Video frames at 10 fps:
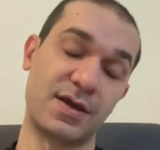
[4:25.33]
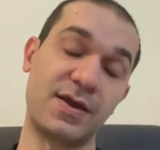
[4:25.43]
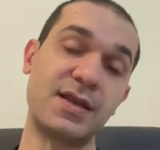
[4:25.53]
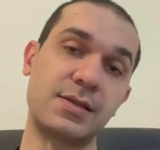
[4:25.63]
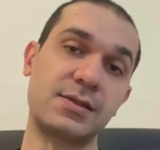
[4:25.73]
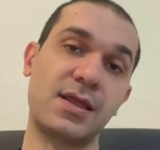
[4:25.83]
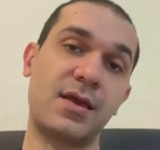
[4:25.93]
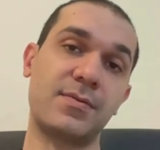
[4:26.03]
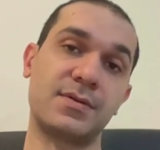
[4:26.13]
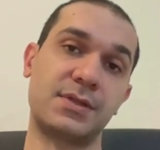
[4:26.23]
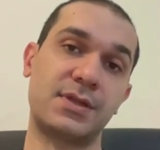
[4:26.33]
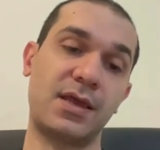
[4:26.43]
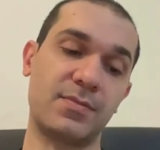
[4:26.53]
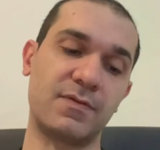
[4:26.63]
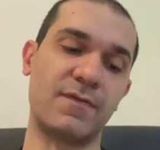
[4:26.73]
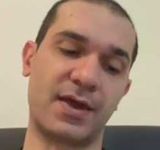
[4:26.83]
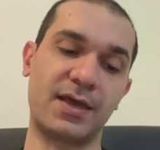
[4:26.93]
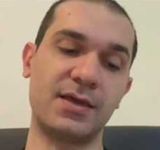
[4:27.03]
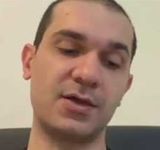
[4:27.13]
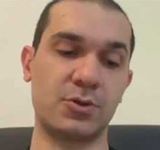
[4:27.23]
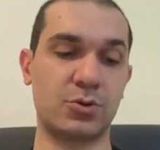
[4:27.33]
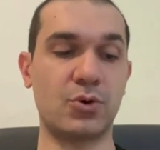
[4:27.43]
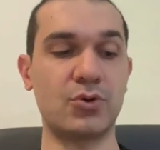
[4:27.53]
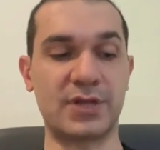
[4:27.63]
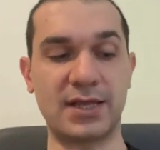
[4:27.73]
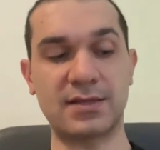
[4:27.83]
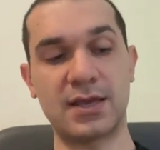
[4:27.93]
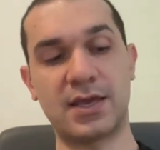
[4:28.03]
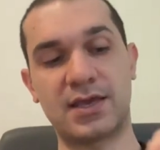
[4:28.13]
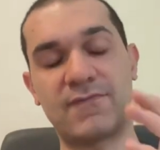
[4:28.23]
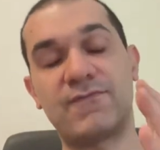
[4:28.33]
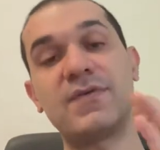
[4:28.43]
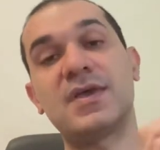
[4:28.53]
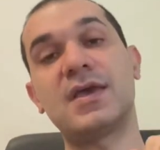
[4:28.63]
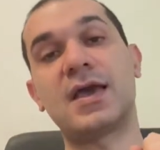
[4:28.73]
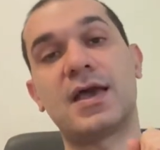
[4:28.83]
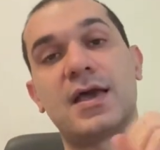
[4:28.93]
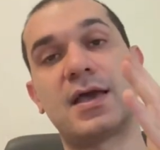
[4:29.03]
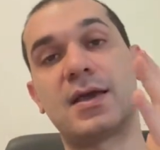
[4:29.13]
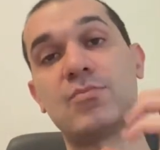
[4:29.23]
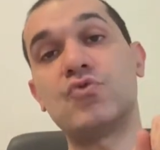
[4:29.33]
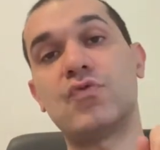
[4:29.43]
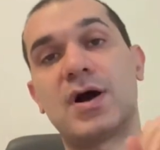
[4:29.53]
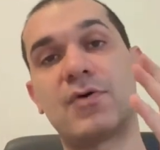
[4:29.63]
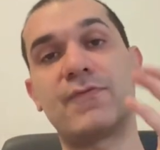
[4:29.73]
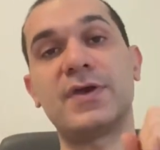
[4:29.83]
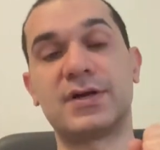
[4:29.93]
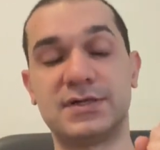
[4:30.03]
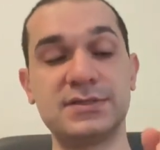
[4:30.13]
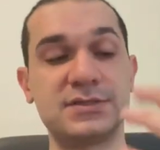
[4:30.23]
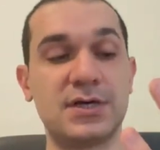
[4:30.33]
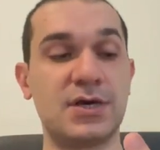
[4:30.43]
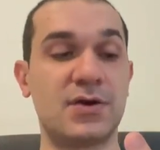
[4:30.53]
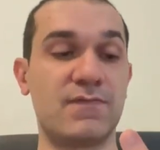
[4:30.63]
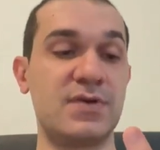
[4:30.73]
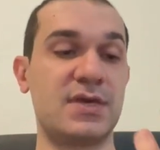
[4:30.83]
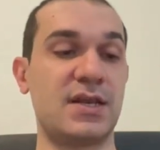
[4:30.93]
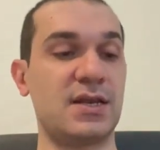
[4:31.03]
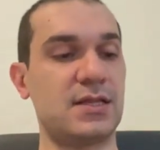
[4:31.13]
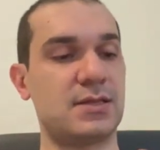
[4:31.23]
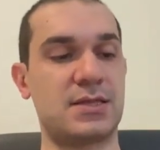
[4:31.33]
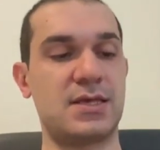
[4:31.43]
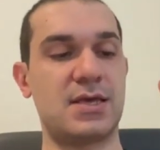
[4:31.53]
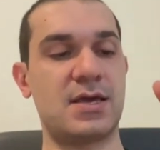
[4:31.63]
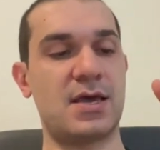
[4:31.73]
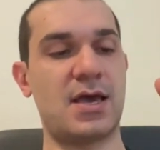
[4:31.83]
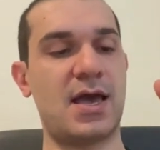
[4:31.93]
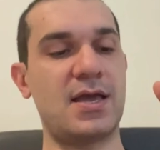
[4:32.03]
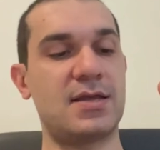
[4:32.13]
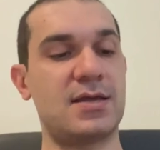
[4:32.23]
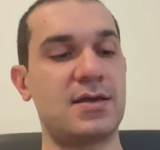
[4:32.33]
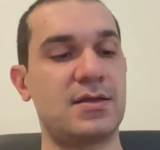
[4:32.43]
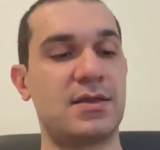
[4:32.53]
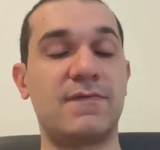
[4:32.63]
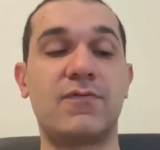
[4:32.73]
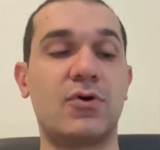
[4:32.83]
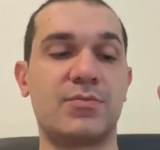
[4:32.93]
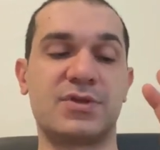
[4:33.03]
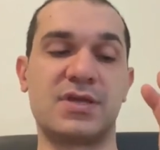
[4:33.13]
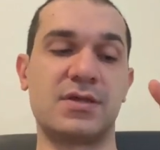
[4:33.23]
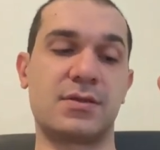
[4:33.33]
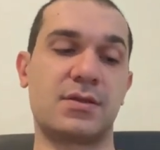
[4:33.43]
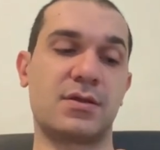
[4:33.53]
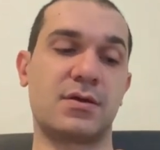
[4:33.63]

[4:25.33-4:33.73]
in a stable way, so that if we move our fingers, we cannot see any deformities